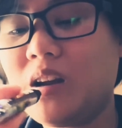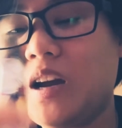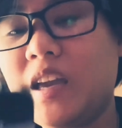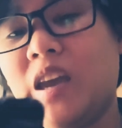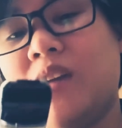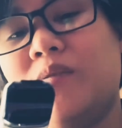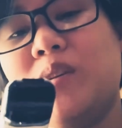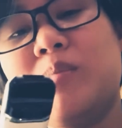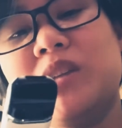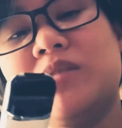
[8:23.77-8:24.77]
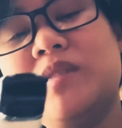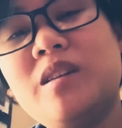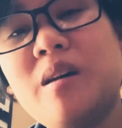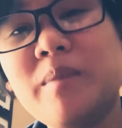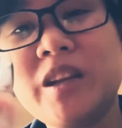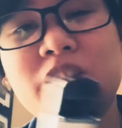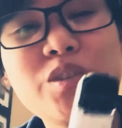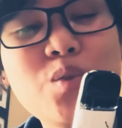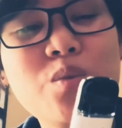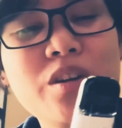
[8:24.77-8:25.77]
I can't feel much of it. I mean, it
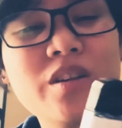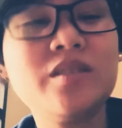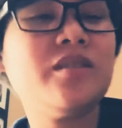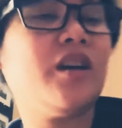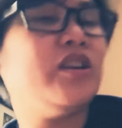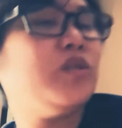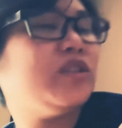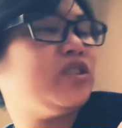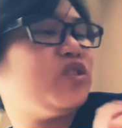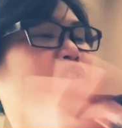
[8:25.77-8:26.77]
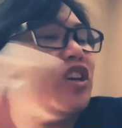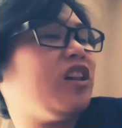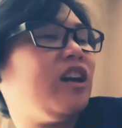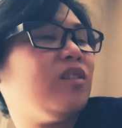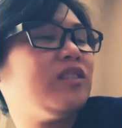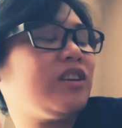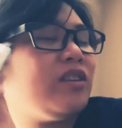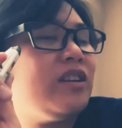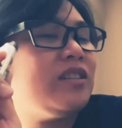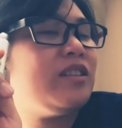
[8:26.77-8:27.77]
still works. You can still chuck clouds like
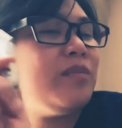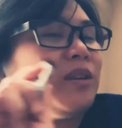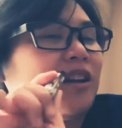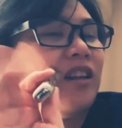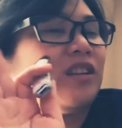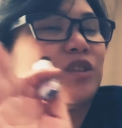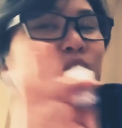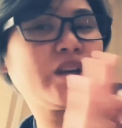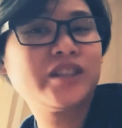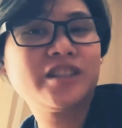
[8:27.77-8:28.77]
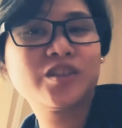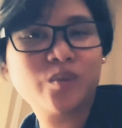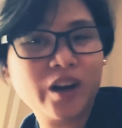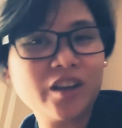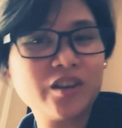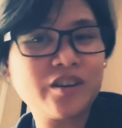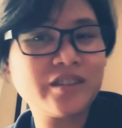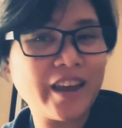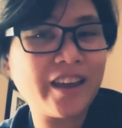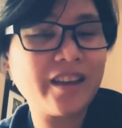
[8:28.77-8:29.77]
crazy. I mean, not as crazy as a regular
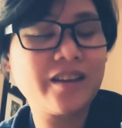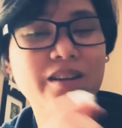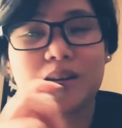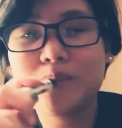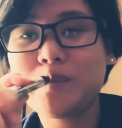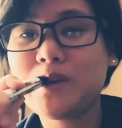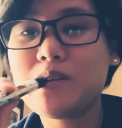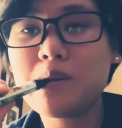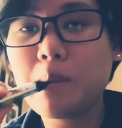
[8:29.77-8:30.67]
tank, but